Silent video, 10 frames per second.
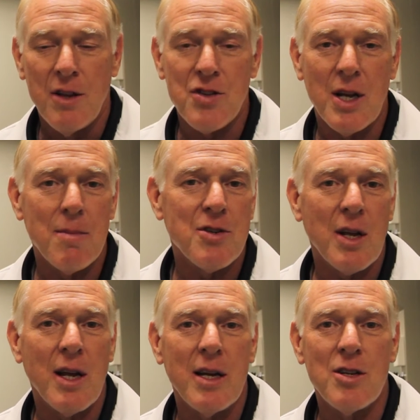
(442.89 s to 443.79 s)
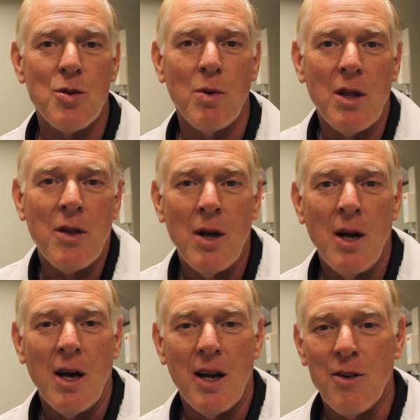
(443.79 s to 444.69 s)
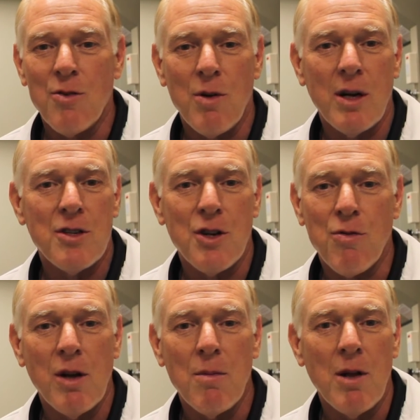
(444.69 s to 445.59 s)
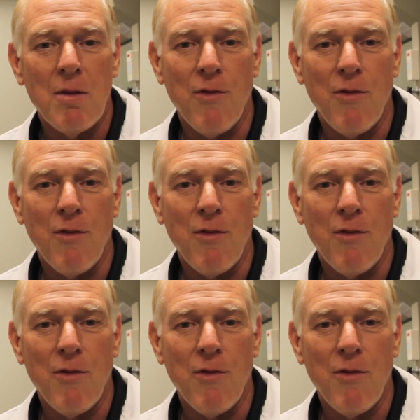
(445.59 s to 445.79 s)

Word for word: The same is the case with other drugs to treat,